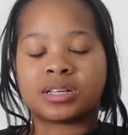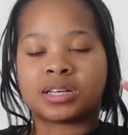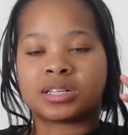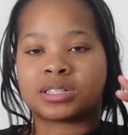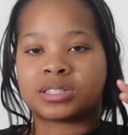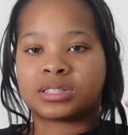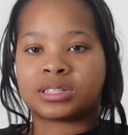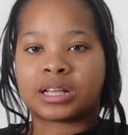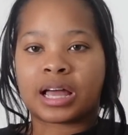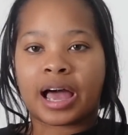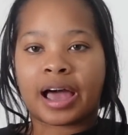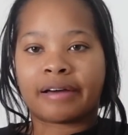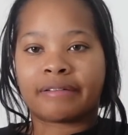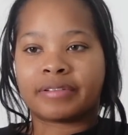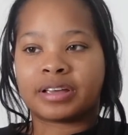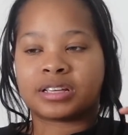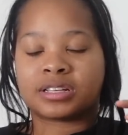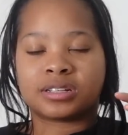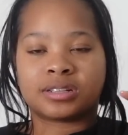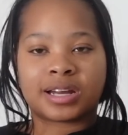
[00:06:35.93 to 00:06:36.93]
it's
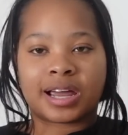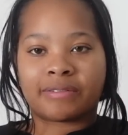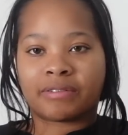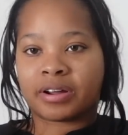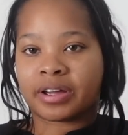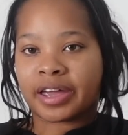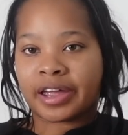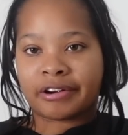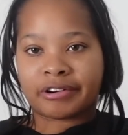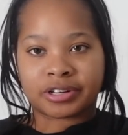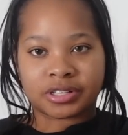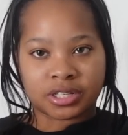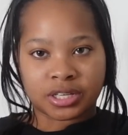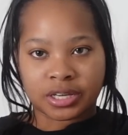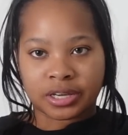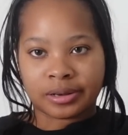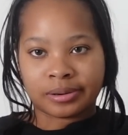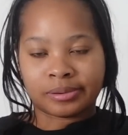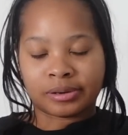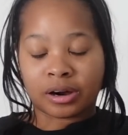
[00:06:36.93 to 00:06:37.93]
never
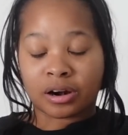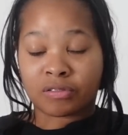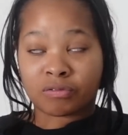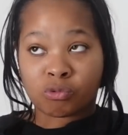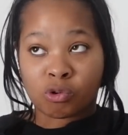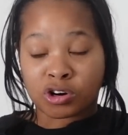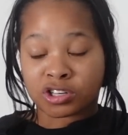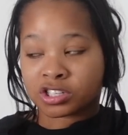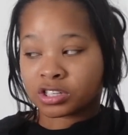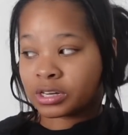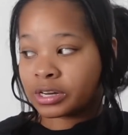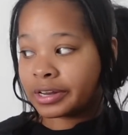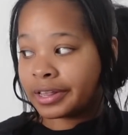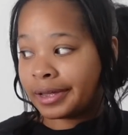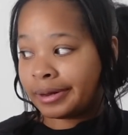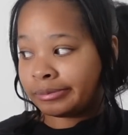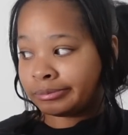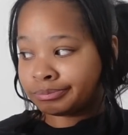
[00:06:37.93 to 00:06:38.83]
guaranteed, unfortunately.